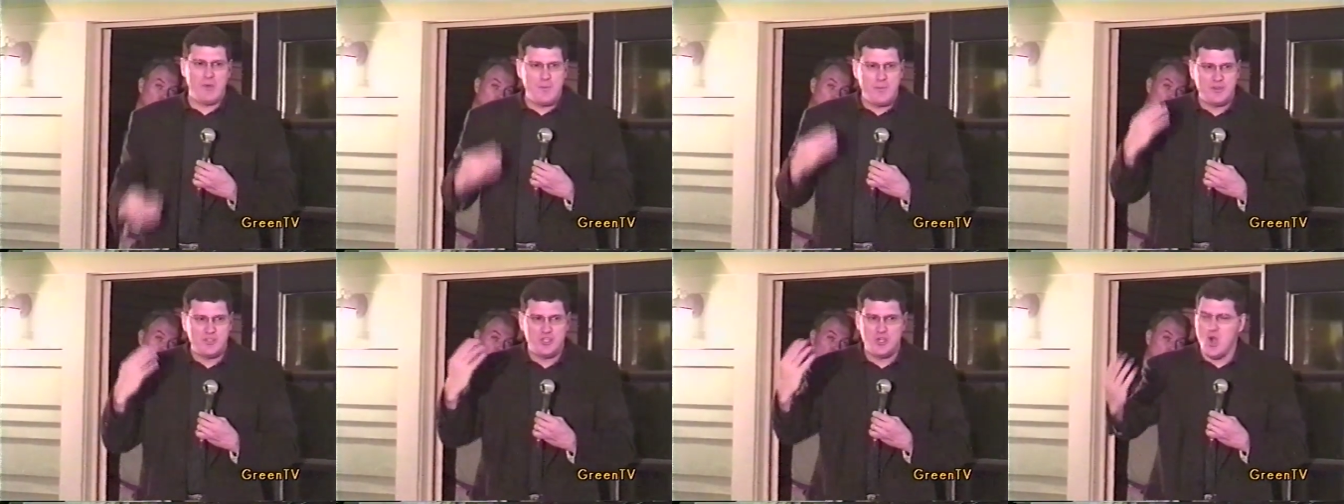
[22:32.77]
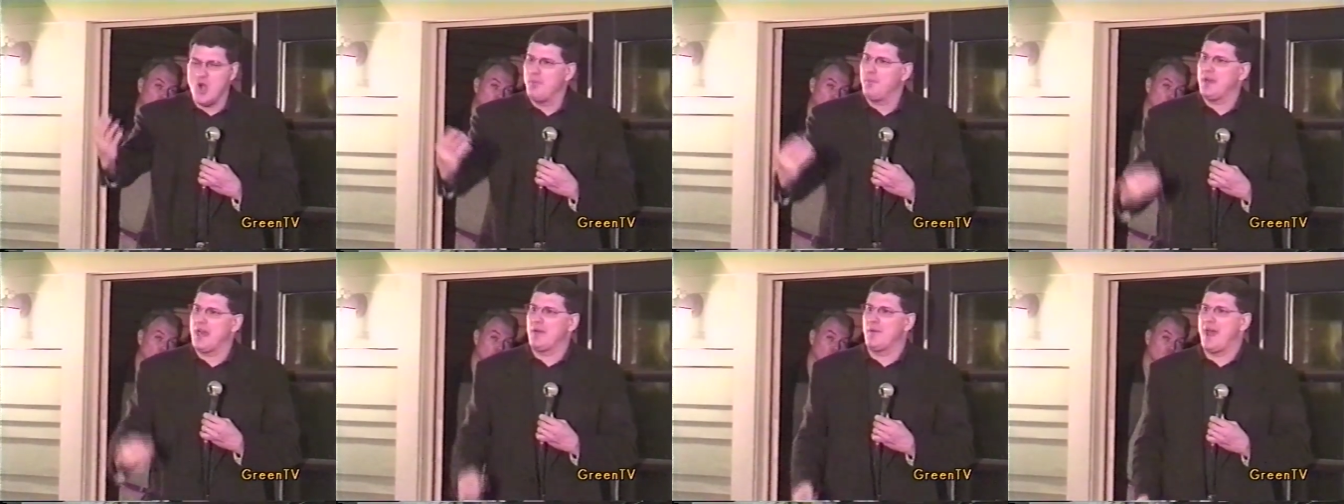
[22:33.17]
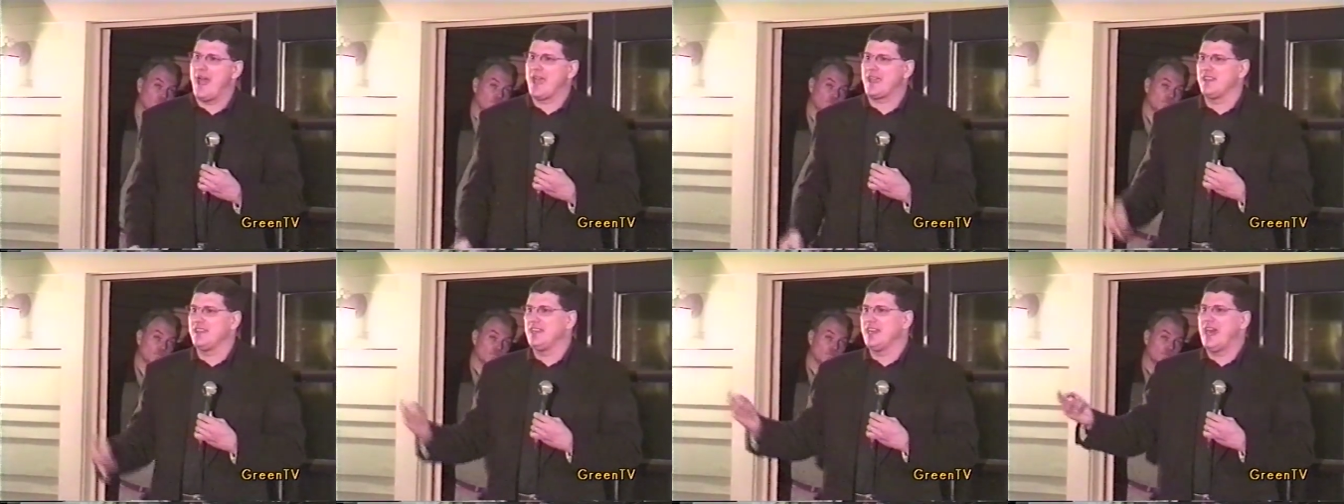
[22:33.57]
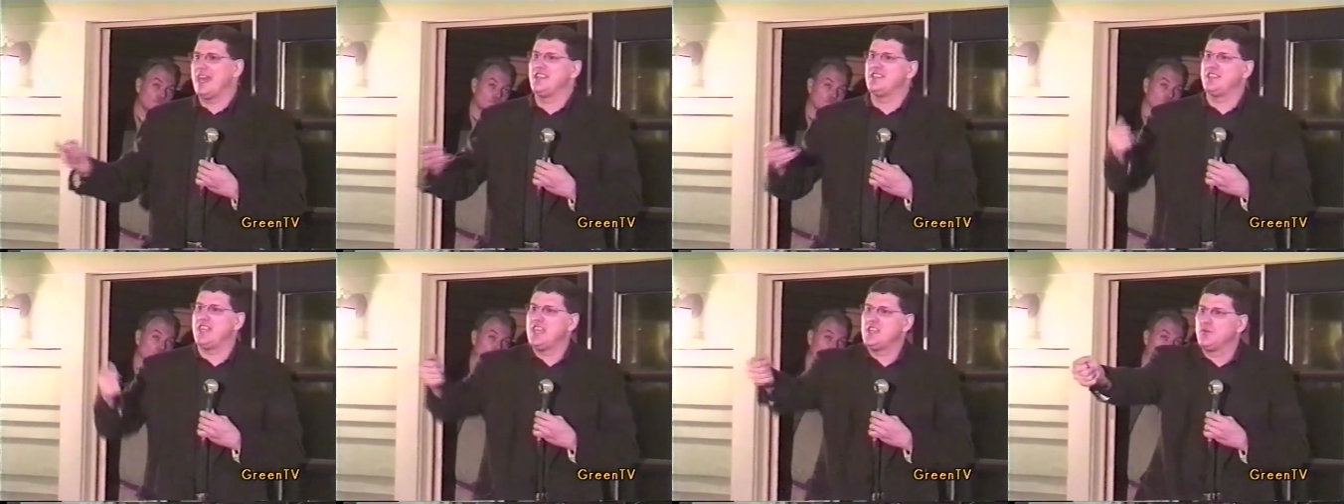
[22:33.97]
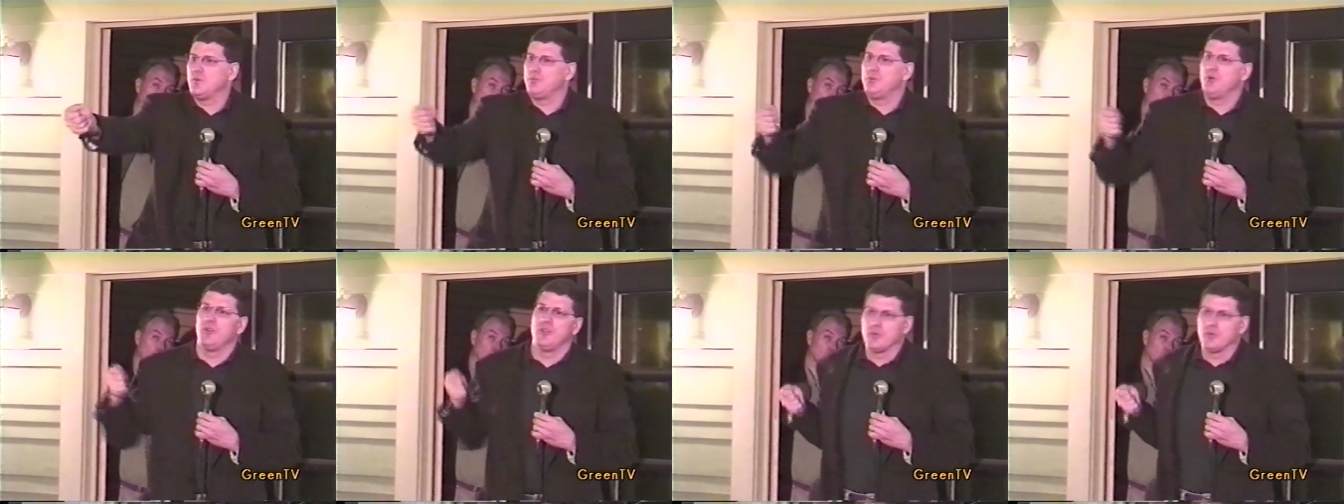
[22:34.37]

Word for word: we would show up in Iraq and the United States would pull